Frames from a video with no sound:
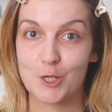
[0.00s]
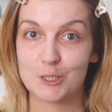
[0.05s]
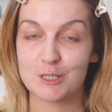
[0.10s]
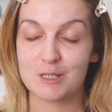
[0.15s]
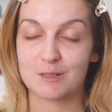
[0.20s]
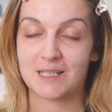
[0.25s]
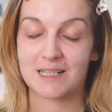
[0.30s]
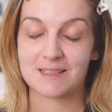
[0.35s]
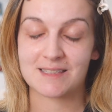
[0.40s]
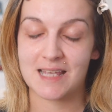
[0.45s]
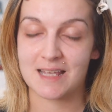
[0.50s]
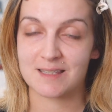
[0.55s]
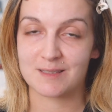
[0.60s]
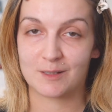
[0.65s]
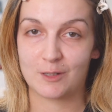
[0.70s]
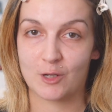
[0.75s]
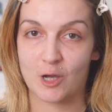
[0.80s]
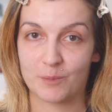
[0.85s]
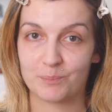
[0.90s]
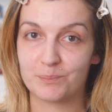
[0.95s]
So that says a
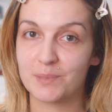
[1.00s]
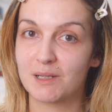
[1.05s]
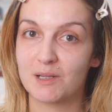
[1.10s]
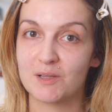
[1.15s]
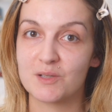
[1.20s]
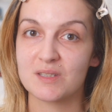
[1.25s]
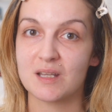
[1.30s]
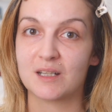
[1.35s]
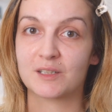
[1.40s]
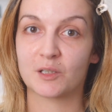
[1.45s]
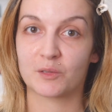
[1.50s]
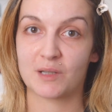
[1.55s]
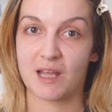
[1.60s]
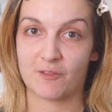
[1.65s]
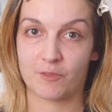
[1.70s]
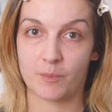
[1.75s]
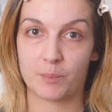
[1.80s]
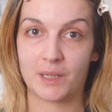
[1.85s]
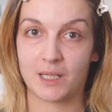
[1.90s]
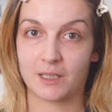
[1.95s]
lot because I don't
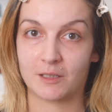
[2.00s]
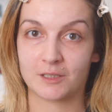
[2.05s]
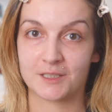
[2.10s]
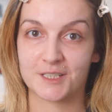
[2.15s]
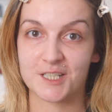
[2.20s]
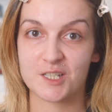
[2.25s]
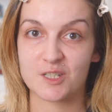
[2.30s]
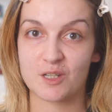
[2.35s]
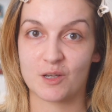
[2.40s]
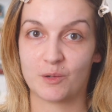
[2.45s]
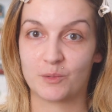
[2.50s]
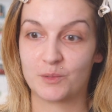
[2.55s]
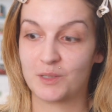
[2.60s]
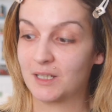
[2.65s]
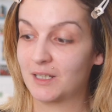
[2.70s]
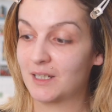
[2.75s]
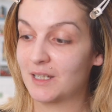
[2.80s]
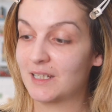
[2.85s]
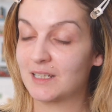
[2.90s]
have a pink undertone.